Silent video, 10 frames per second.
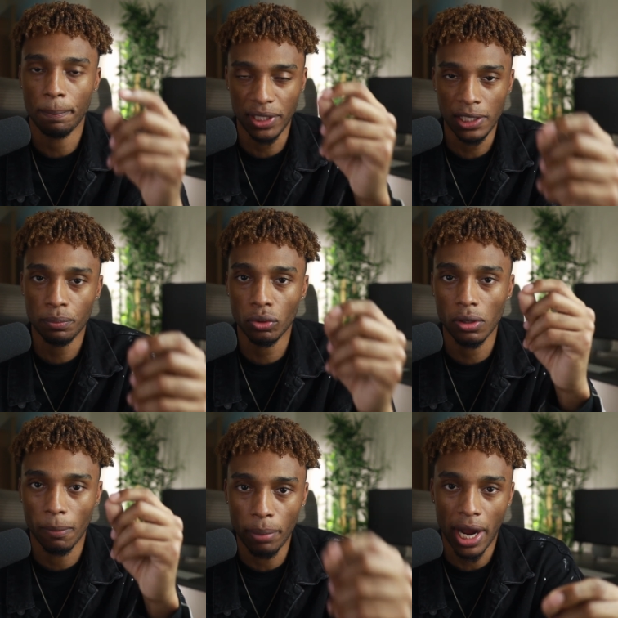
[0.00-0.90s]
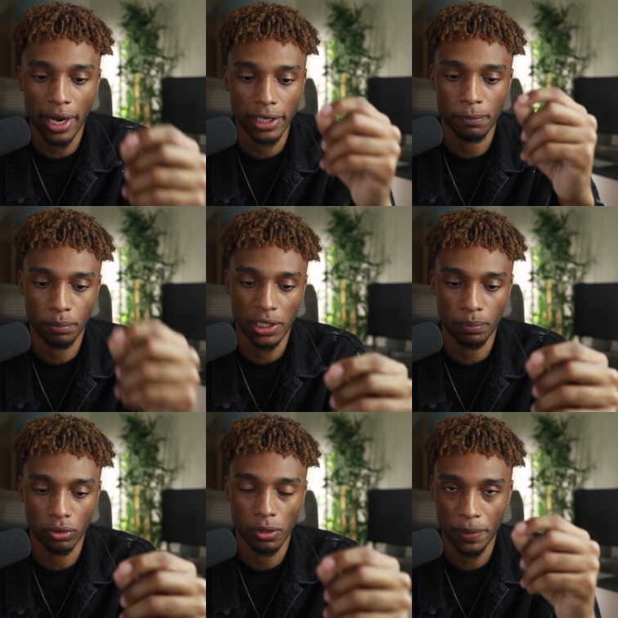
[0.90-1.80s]
People buy
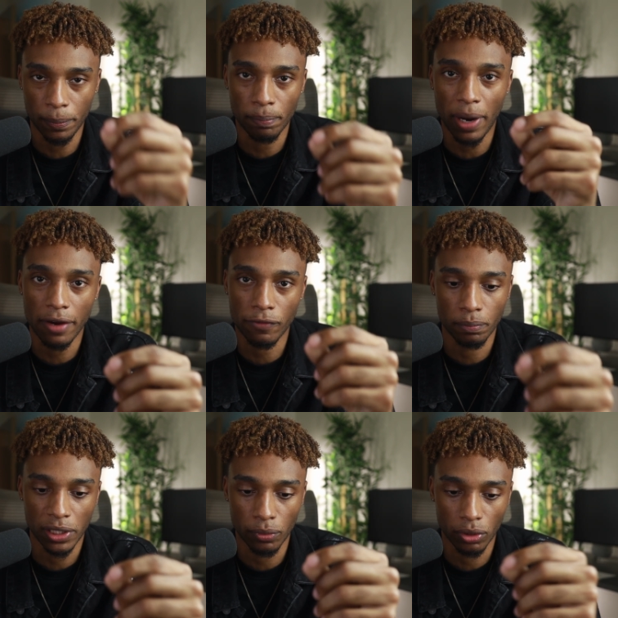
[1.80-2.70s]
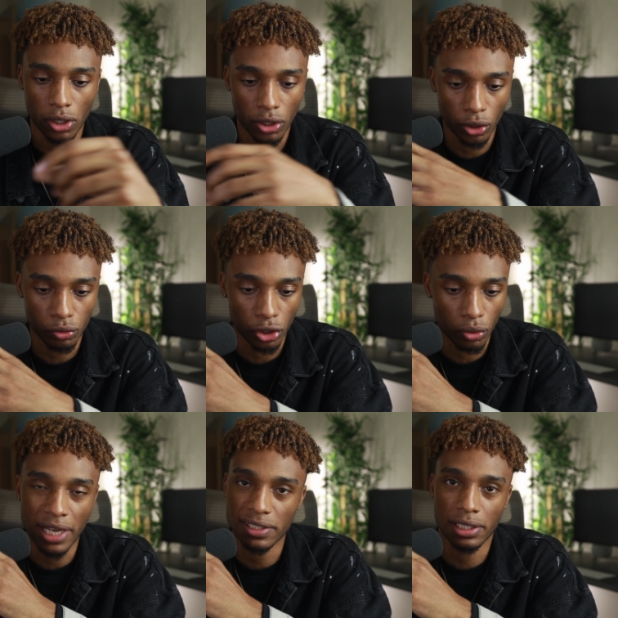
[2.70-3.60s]
people. People buy from people. No joke.
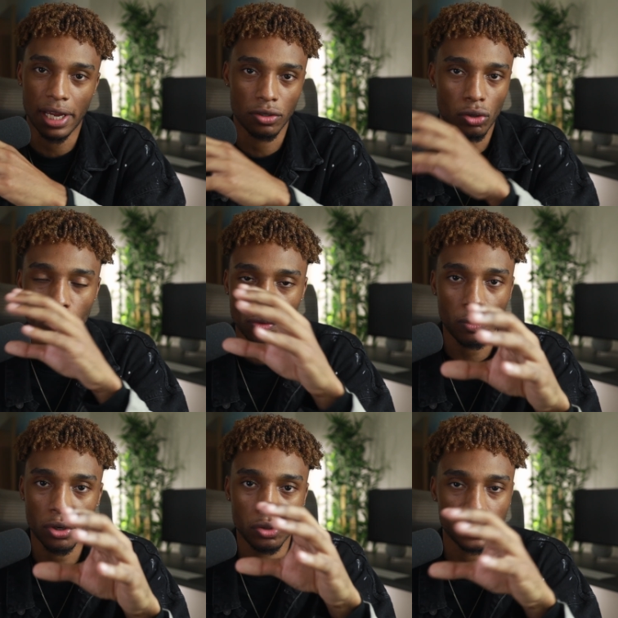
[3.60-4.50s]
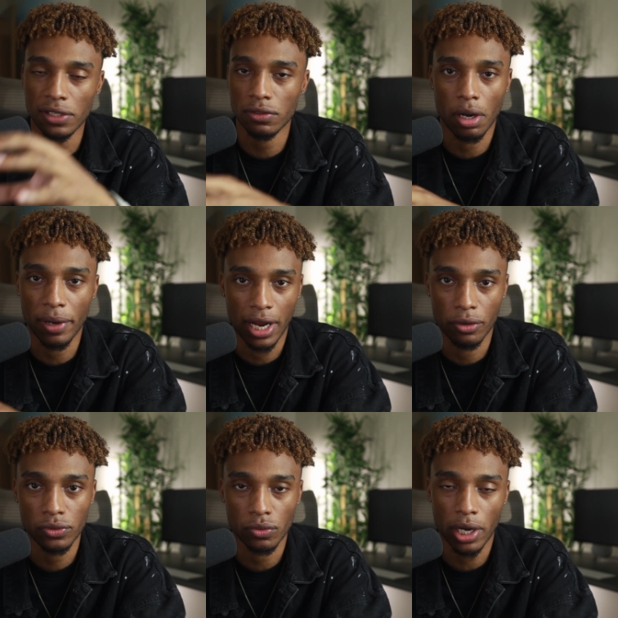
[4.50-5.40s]
As in, like, don't create one of those Instagram
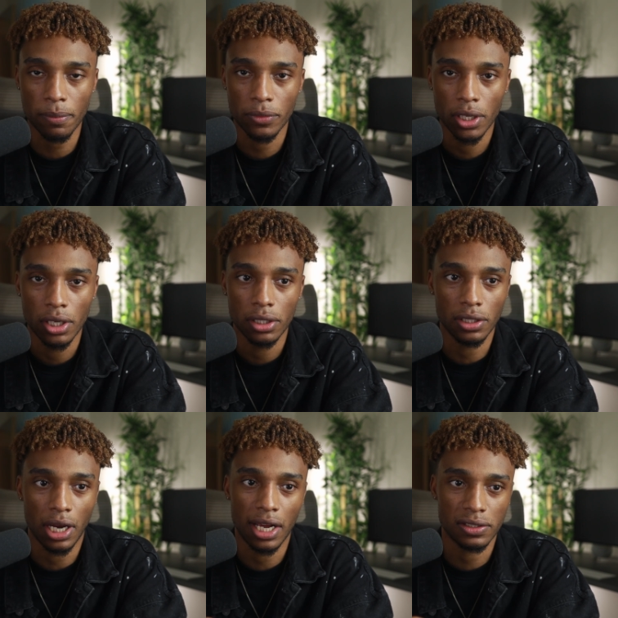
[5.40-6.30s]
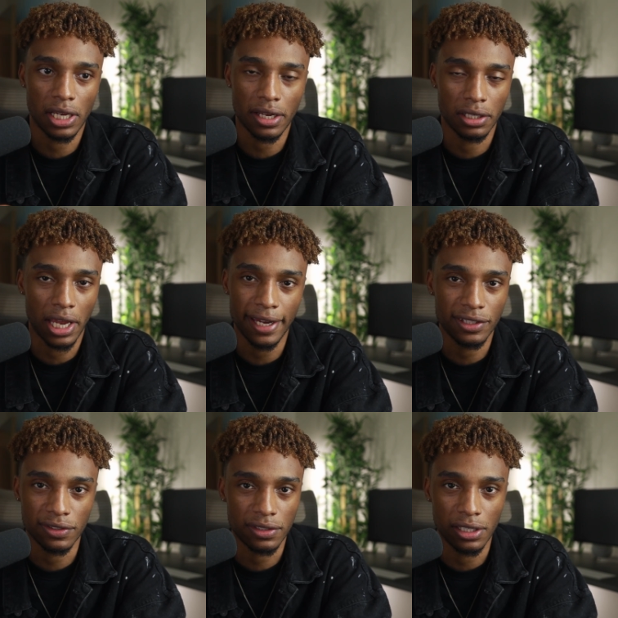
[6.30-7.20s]
accounts, right? That has like an
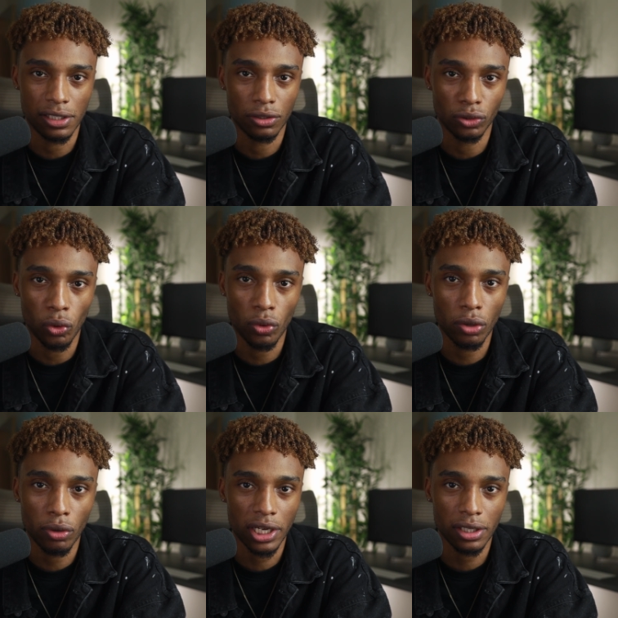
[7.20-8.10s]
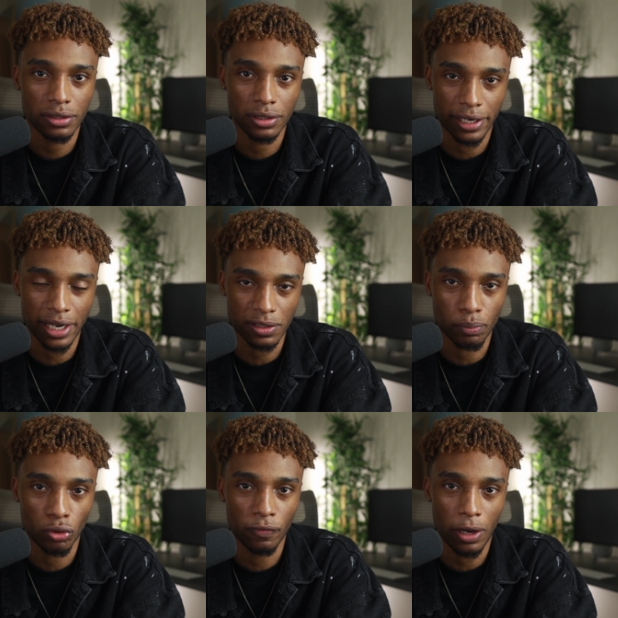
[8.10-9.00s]
agency logo on it. Like that's the
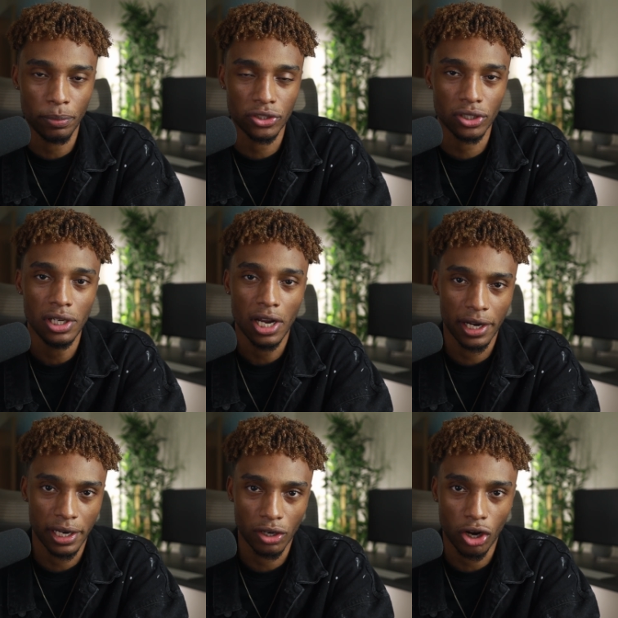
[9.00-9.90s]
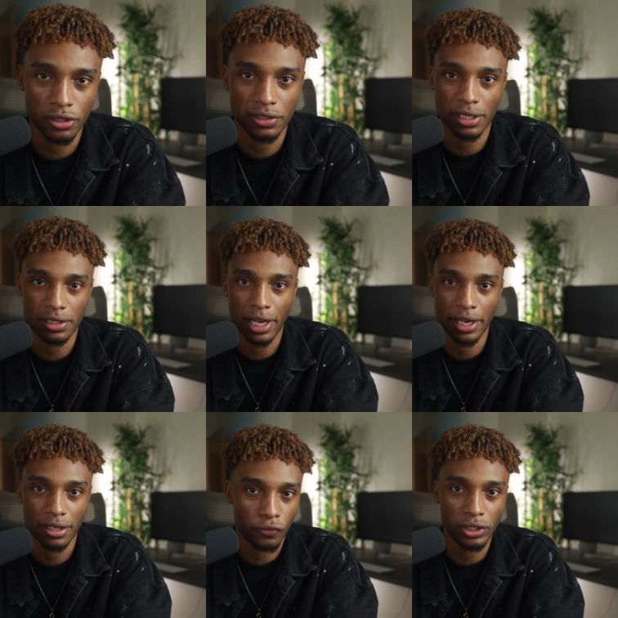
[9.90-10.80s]
profile picture. And then the content's
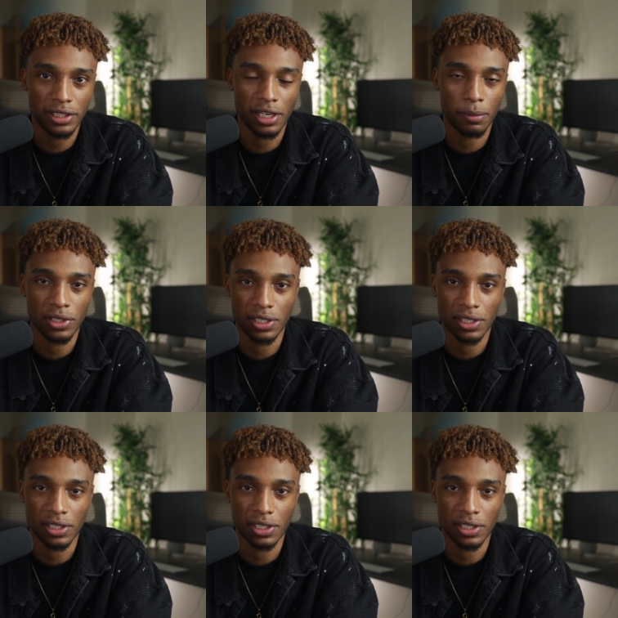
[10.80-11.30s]
like free tips.